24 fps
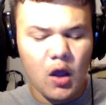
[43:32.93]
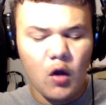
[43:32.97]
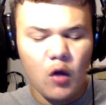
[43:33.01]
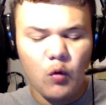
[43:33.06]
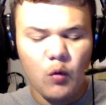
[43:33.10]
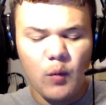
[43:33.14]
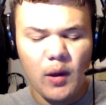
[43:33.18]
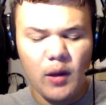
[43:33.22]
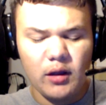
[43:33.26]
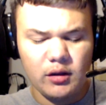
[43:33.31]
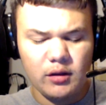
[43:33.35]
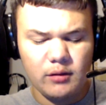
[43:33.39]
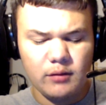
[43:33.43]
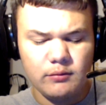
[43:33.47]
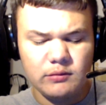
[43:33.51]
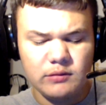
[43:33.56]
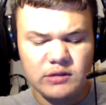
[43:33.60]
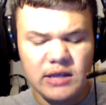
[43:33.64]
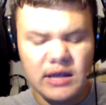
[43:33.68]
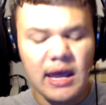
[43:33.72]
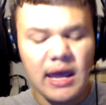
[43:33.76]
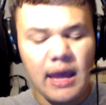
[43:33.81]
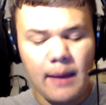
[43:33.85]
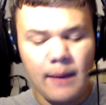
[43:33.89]
Welcome
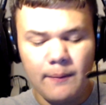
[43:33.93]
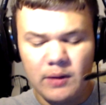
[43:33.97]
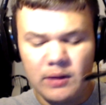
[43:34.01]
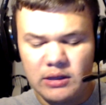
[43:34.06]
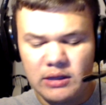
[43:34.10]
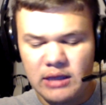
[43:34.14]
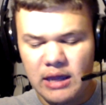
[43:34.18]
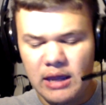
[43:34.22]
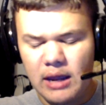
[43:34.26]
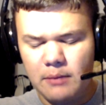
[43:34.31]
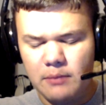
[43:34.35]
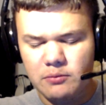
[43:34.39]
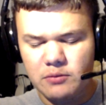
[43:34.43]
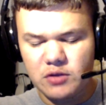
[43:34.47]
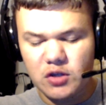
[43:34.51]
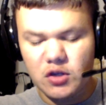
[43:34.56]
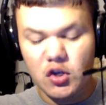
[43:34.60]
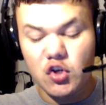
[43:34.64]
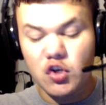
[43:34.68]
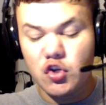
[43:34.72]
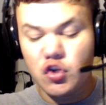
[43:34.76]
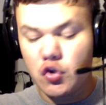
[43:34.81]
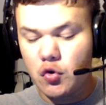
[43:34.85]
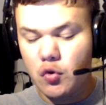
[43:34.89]
to Epic Games'
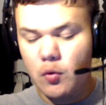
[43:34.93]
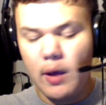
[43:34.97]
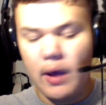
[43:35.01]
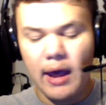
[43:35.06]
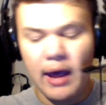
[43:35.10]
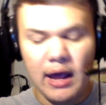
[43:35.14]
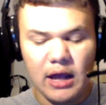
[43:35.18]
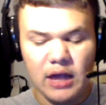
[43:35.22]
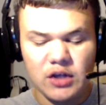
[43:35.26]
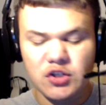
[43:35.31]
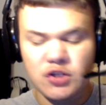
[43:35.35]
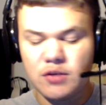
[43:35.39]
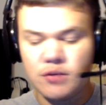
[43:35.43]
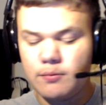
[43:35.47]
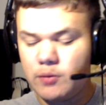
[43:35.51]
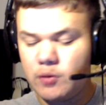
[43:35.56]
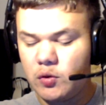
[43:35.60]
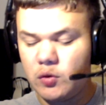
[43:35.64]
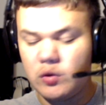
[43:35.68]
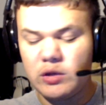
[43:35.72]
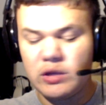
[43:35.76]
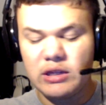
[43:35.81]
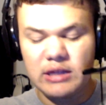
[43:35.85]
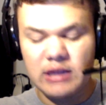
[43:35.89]
new
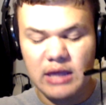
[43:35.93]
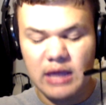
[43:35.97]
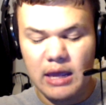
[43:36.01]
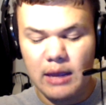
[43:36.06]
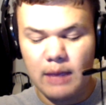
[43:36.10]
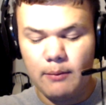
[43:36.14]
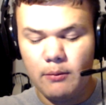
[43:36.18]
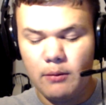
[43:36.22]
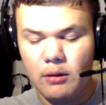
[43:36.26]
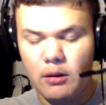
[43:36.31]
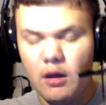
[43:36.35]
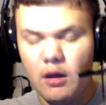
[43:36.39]
action-building game,